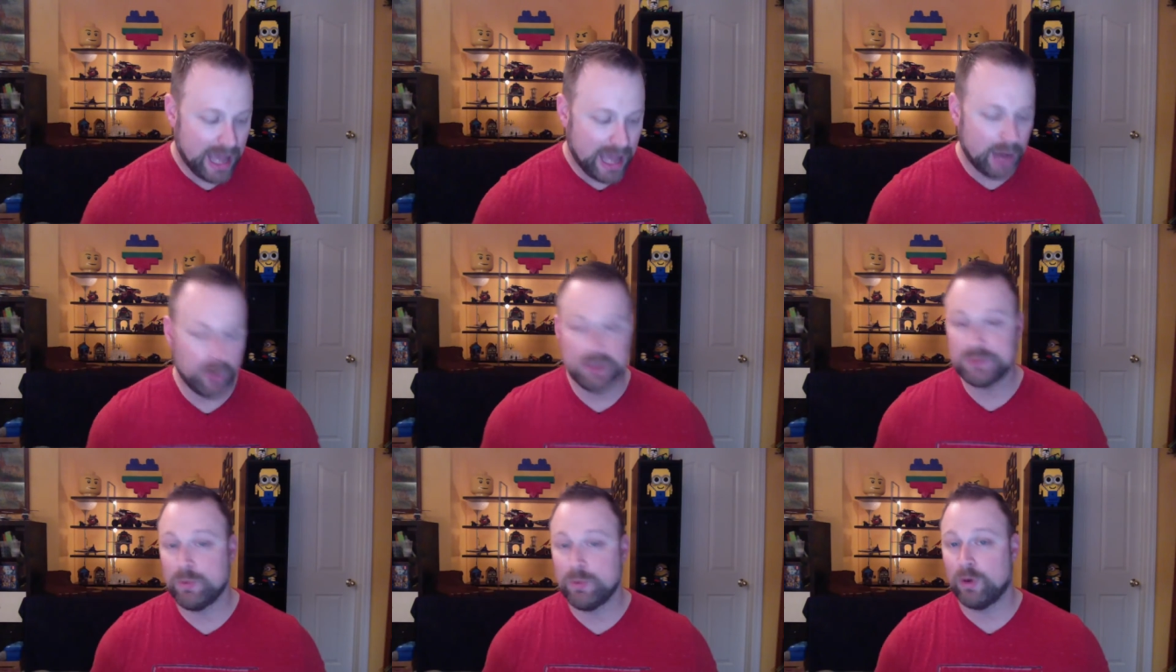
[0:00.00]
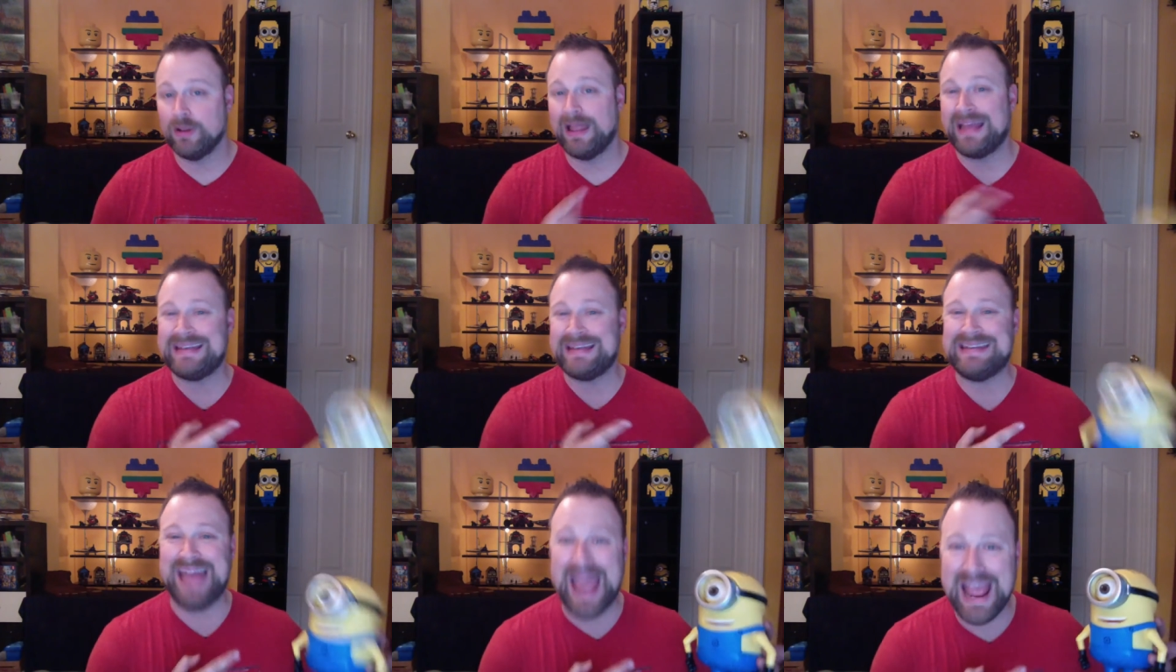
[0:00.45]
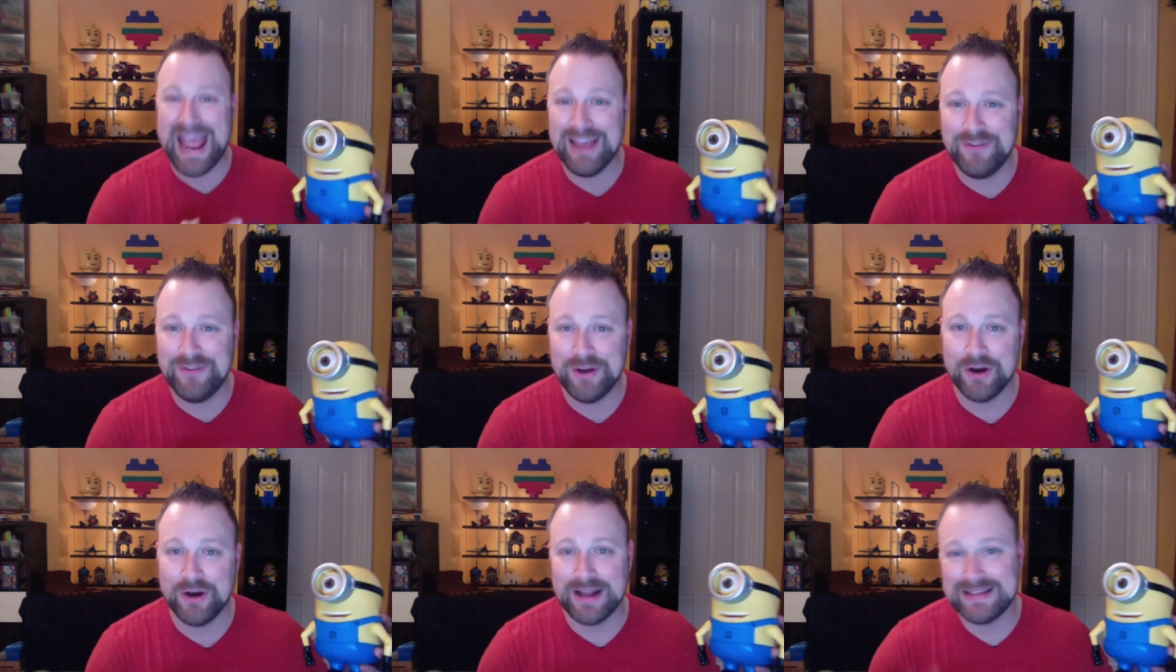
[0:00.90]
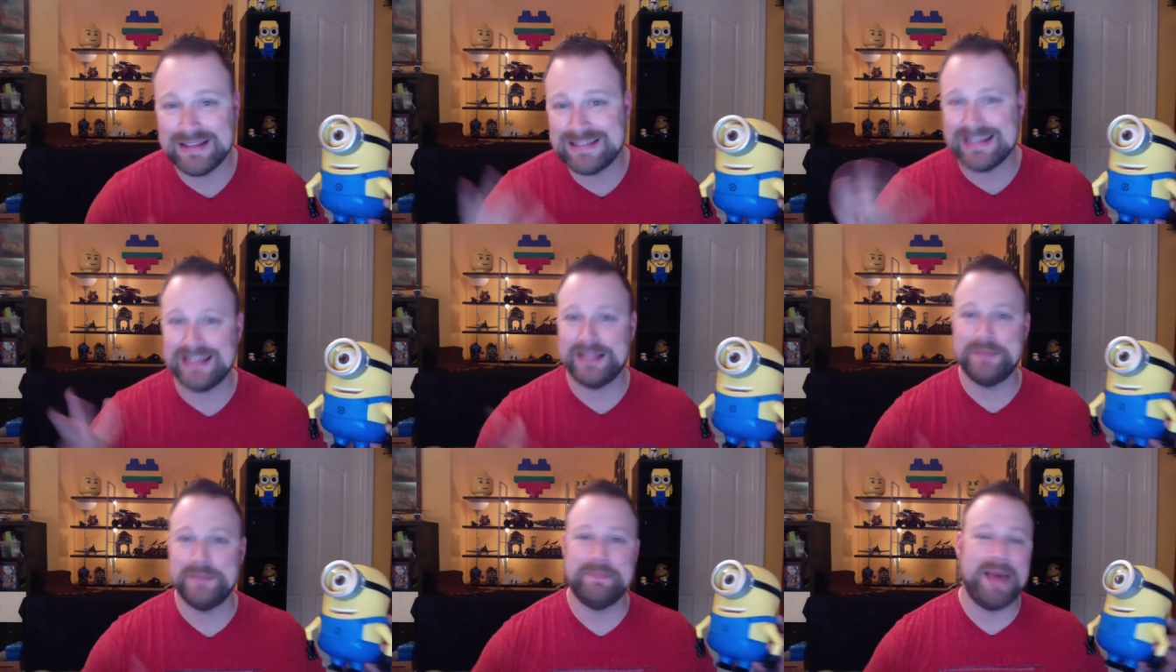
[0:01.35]
I was more like Dave here. I'd
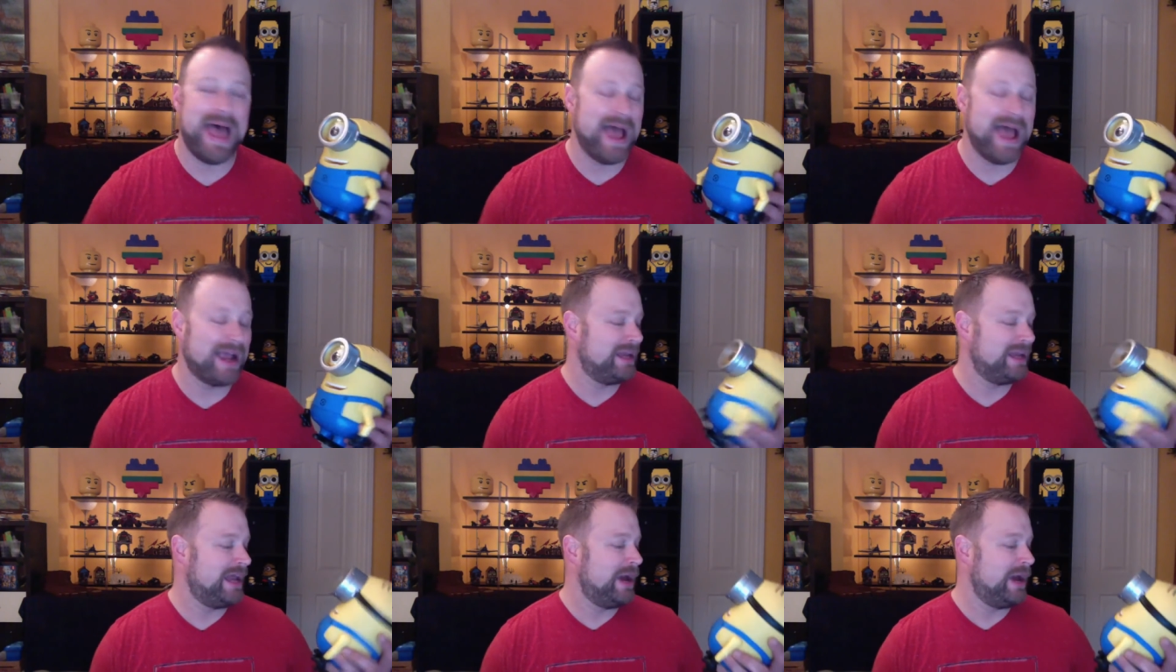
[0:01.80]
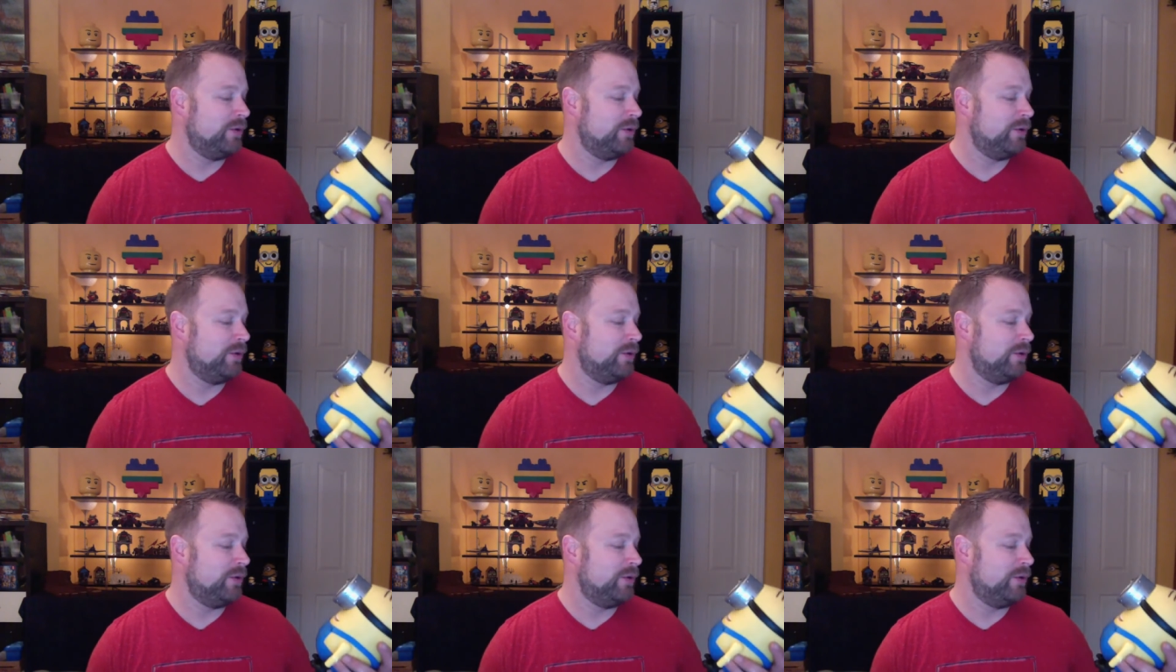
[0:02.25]
sit in the back and